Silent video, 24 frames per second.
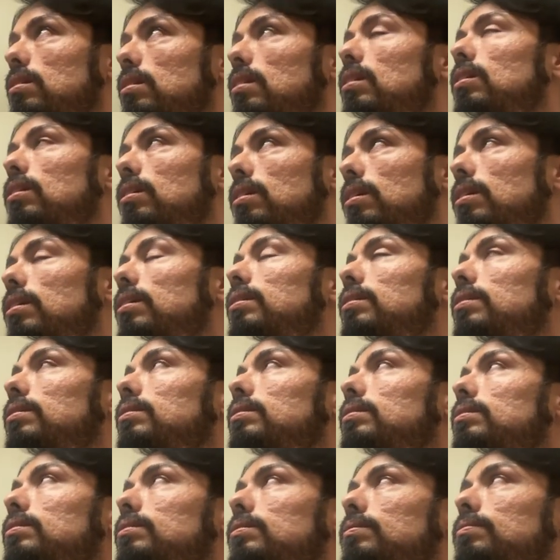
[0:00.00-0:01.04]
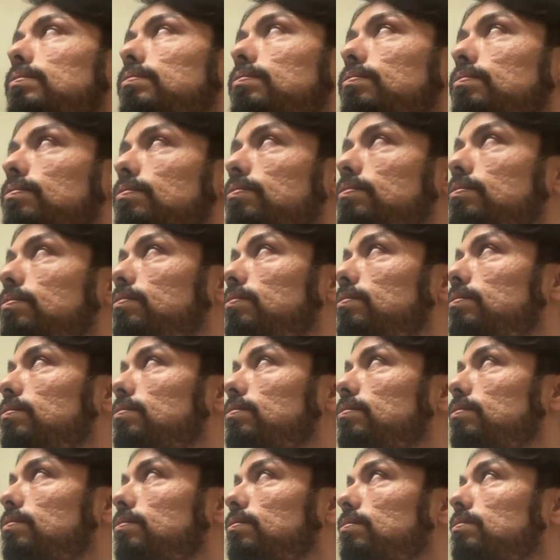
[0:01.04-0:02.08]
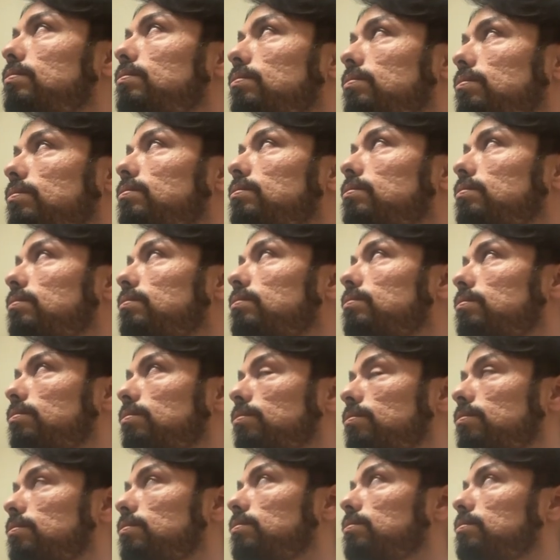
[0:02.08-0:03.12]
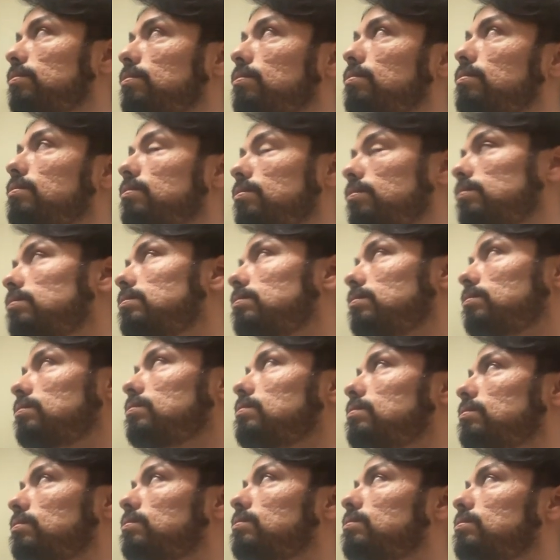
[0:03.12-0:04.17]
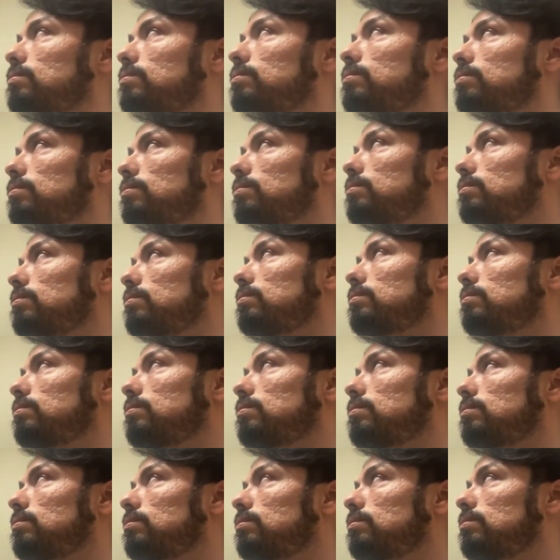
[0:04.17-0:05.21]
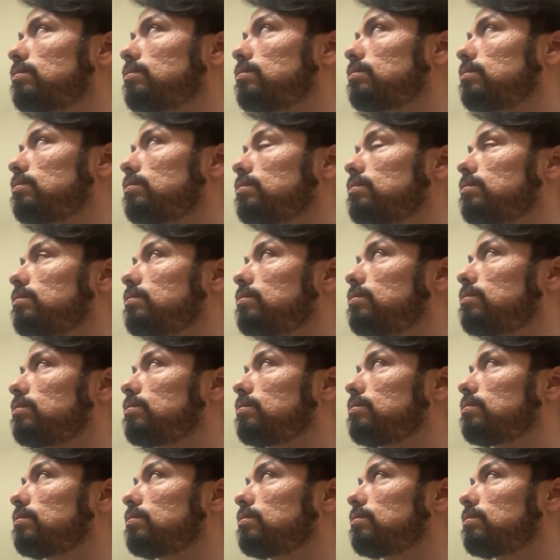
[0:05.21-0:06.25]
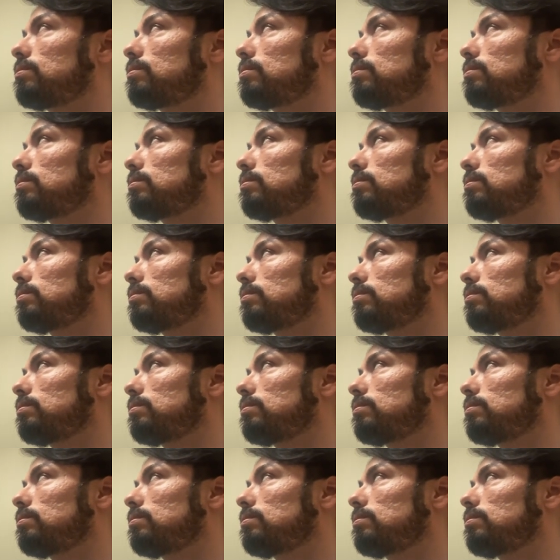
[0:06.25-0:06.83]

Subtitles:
from here, unless we do a second treatment, basically, and this time focusing more